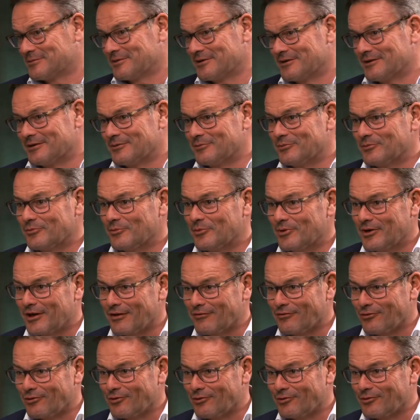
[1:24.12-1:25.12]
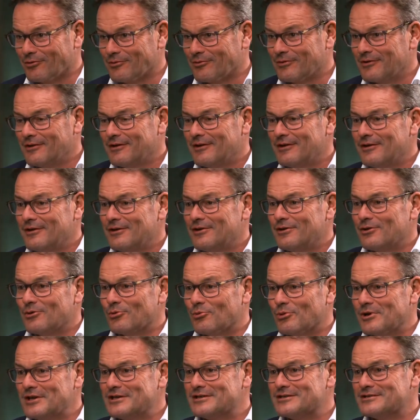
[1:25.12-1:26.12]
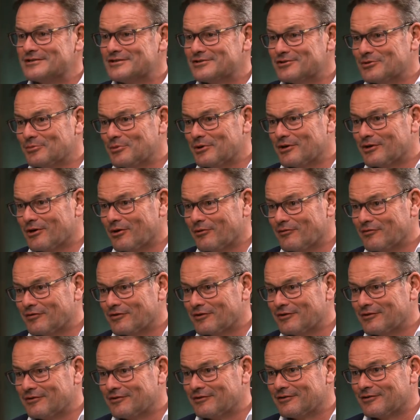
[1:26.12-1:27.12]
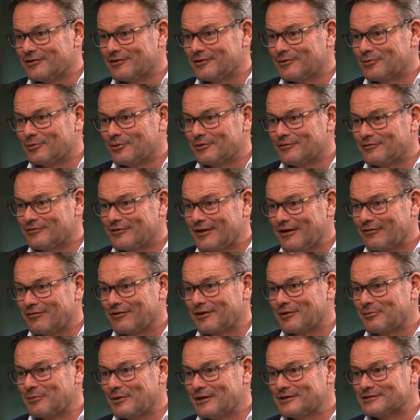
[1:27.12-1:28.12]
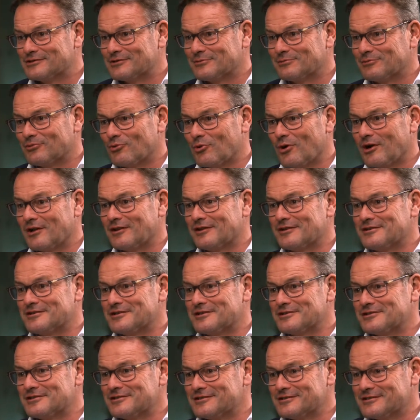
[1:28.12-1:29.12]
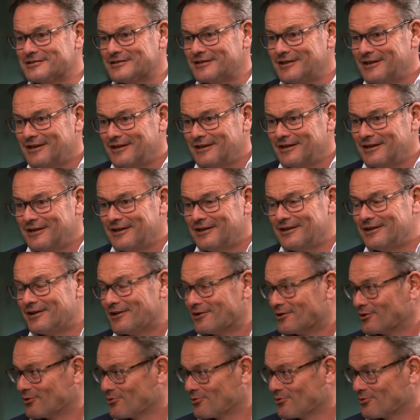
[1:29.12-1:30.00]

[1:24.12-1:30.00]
um, we have all reasons to be confident. Uh, we've definitely made some right decisions. Uh, the